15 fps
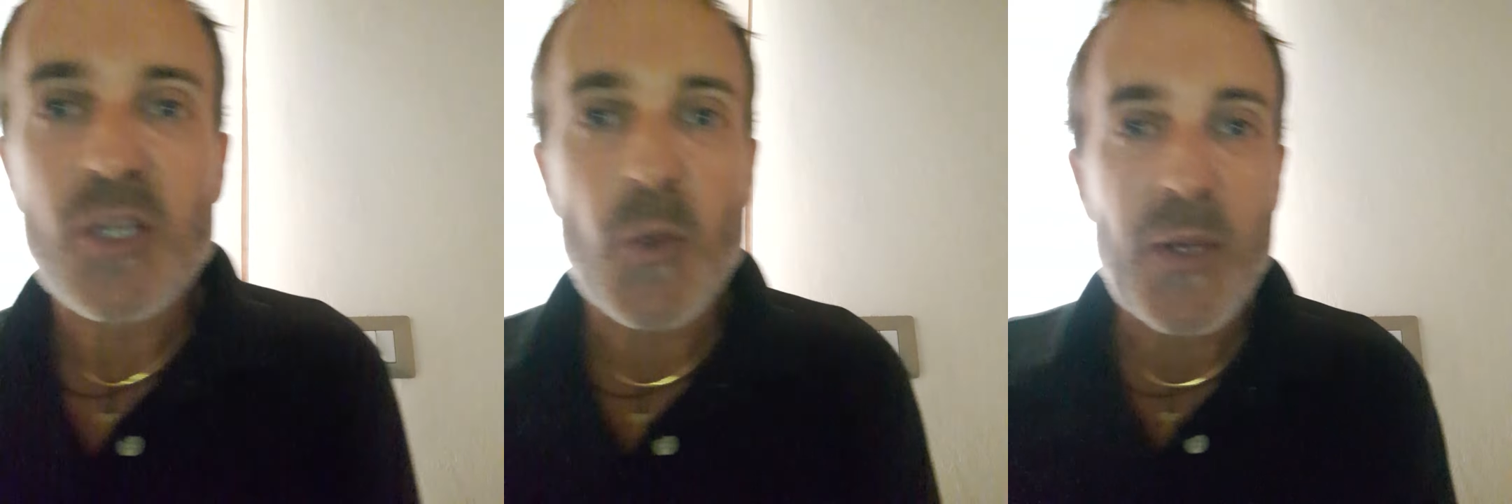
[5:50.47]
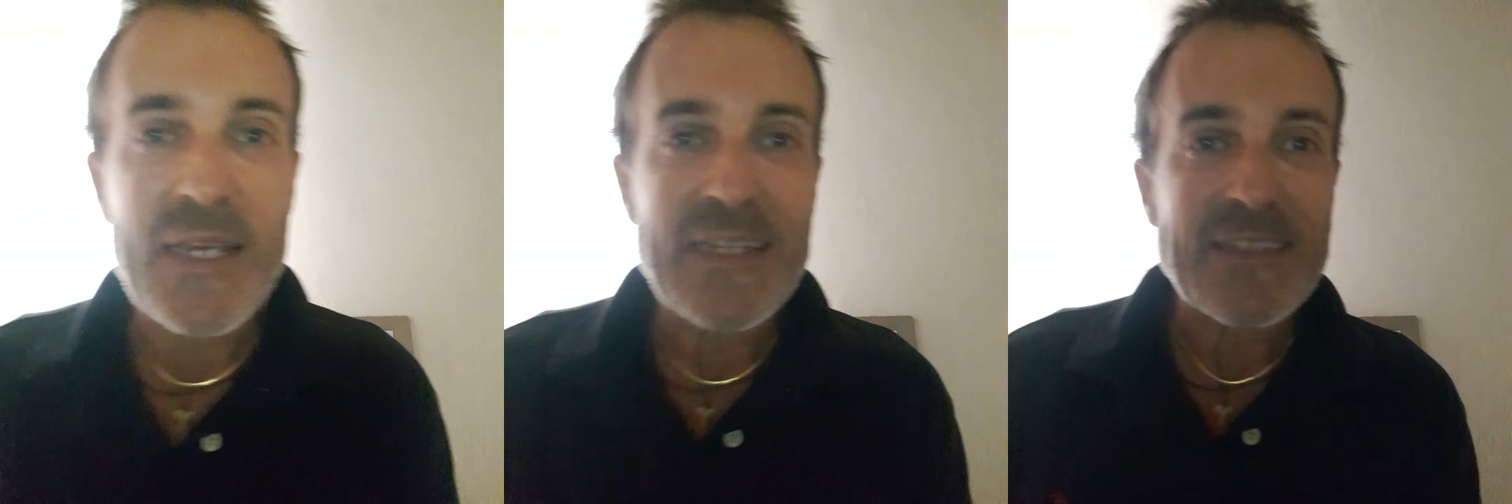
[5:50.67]

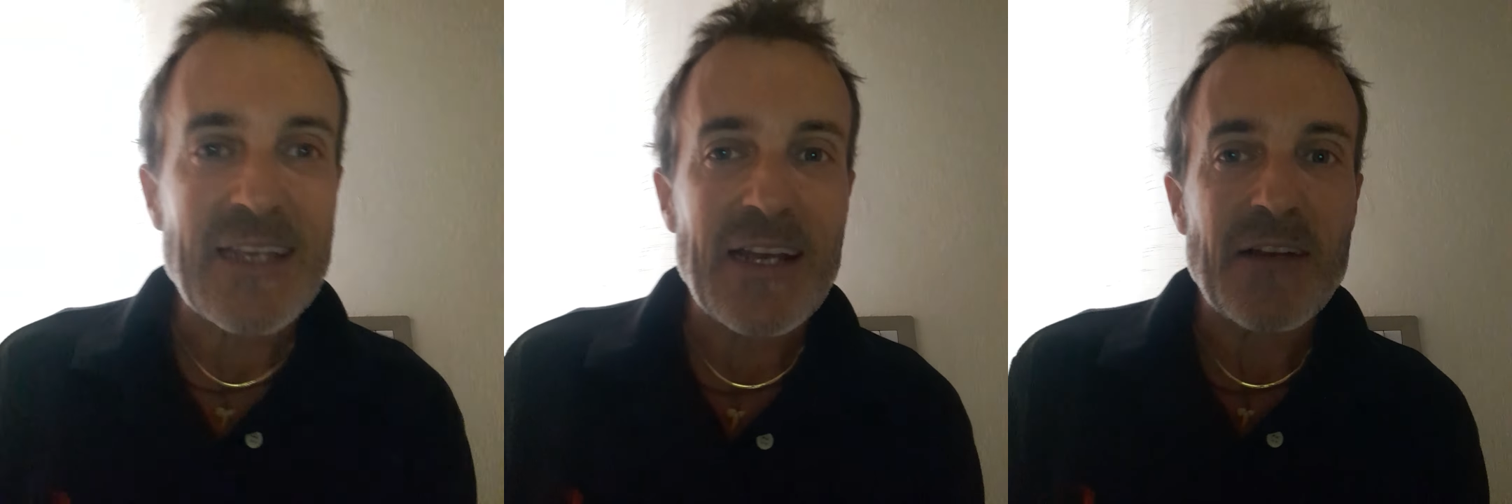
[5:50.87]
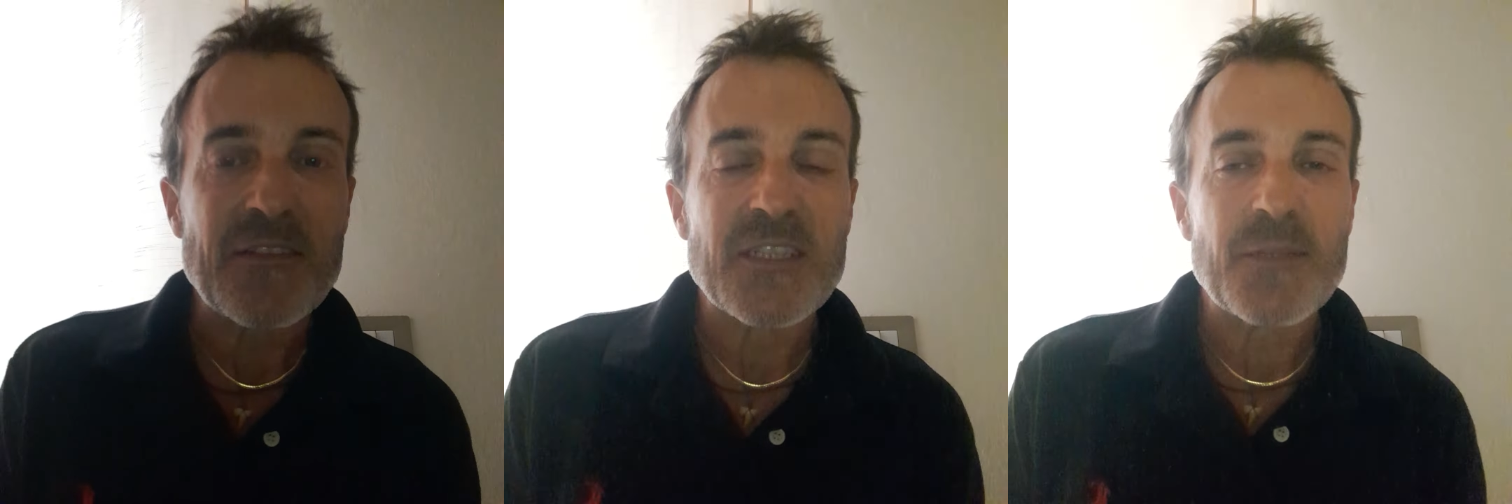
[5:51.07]
squeeze
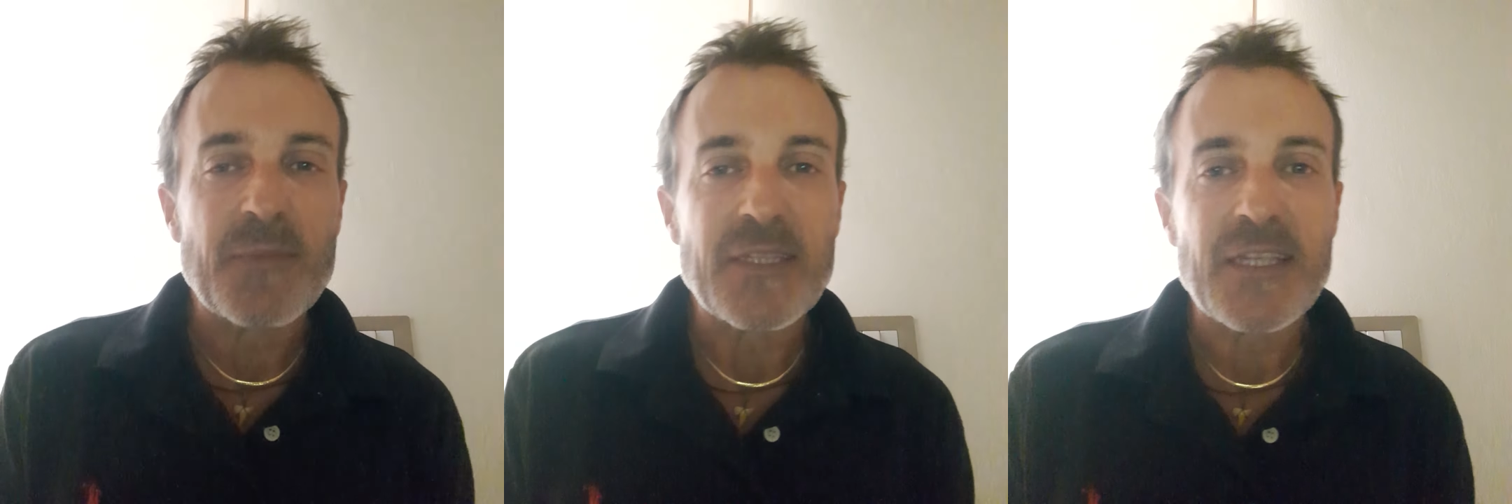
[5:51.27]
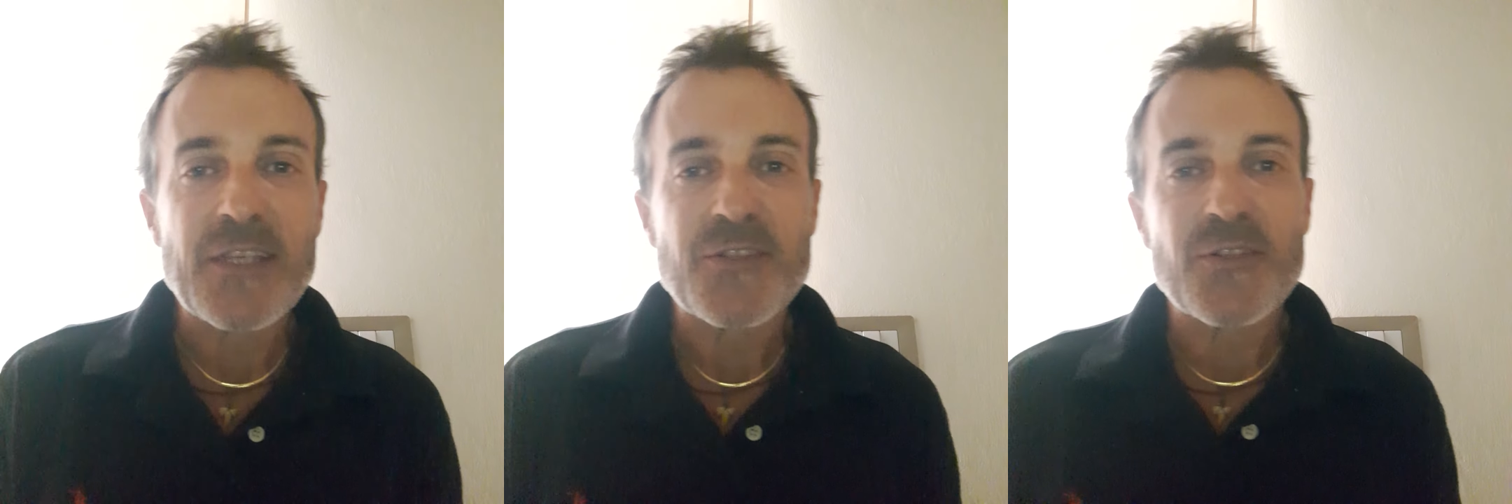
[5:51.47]
out
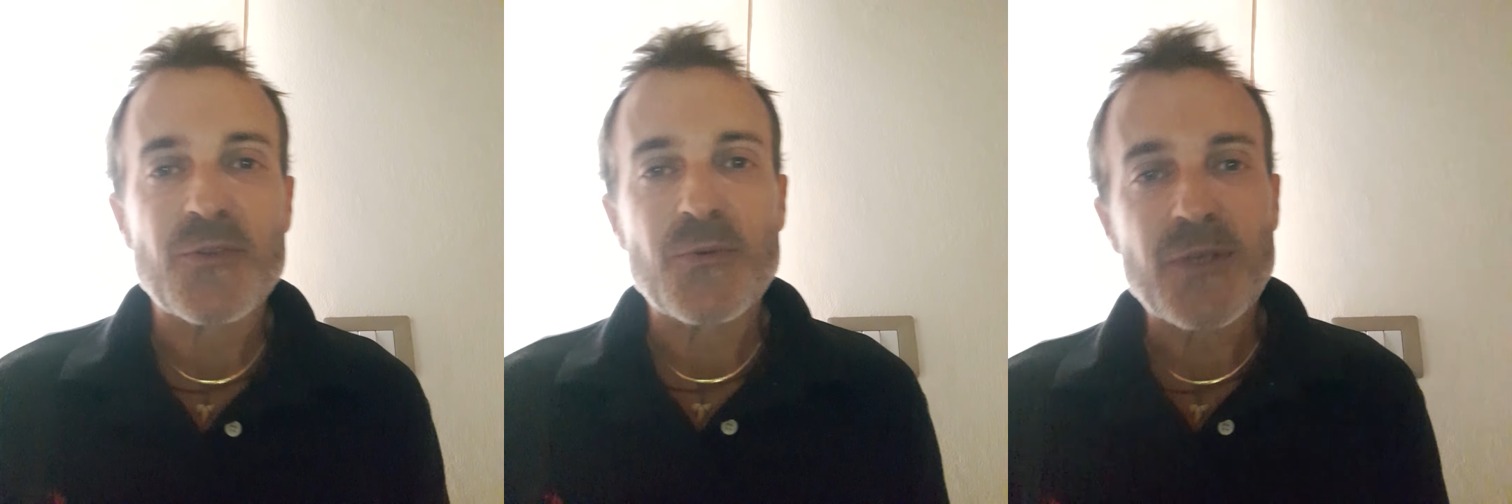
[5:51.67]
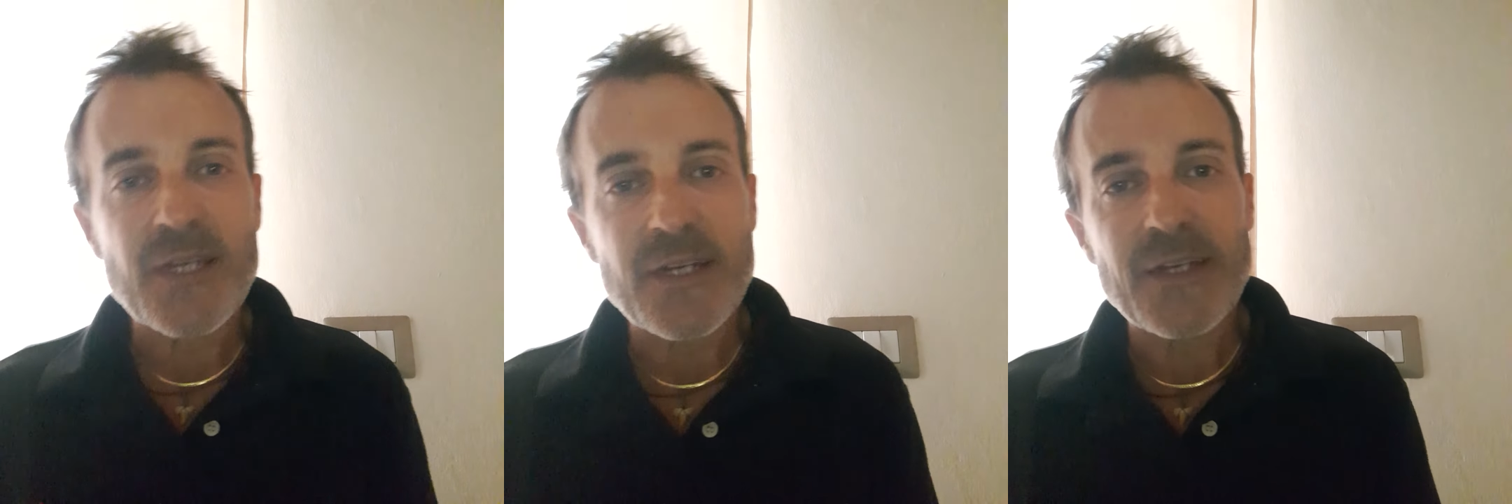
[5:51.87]
some
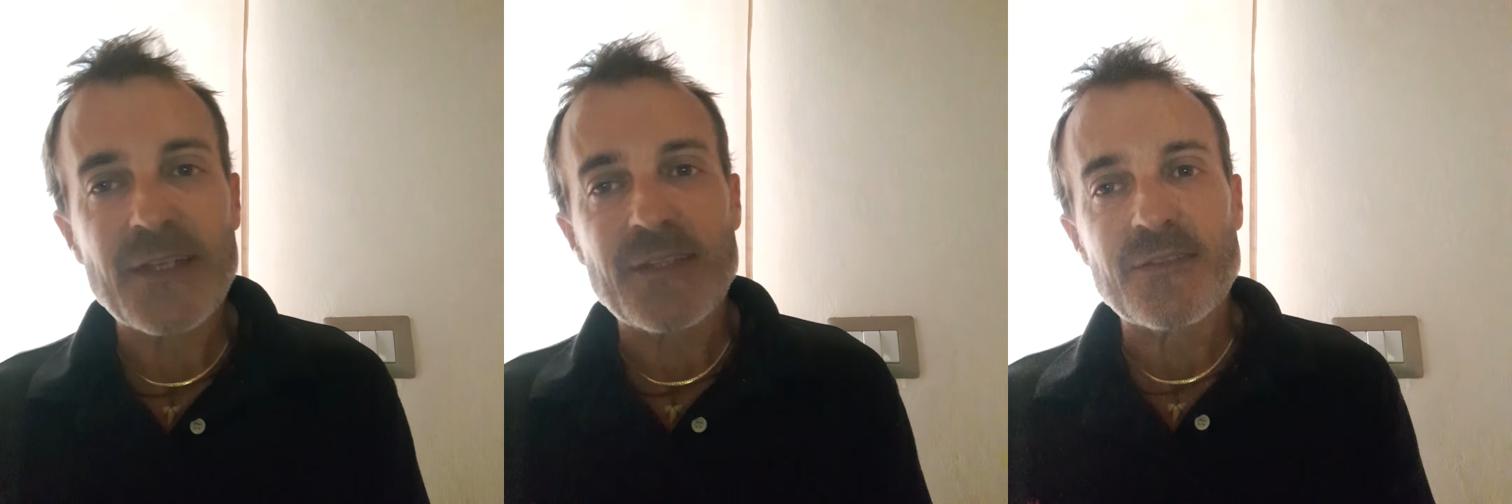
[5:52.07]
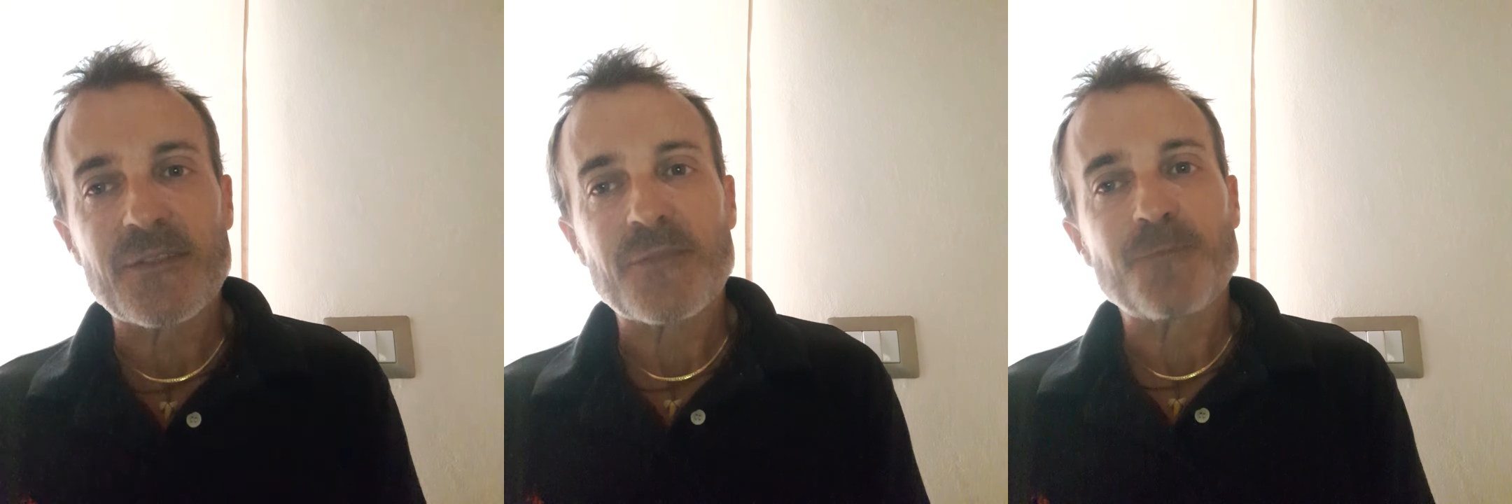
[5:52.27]
additional
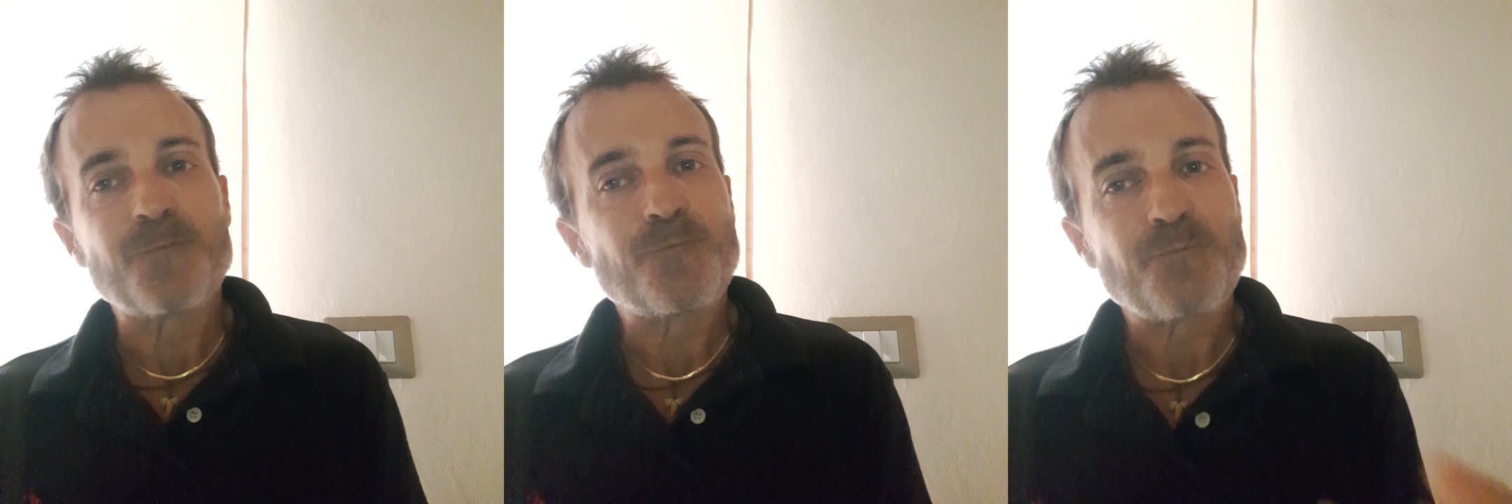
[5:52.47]
gains.